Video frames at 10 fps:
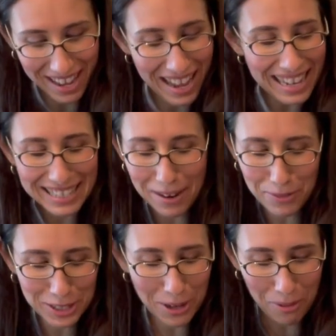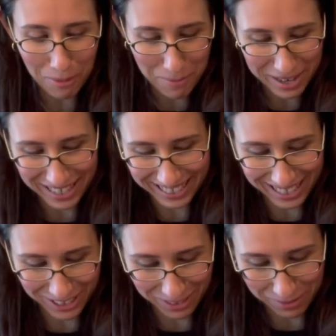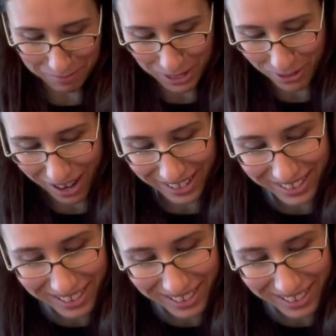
It's never a dull moment in the kitchen with me, you guys.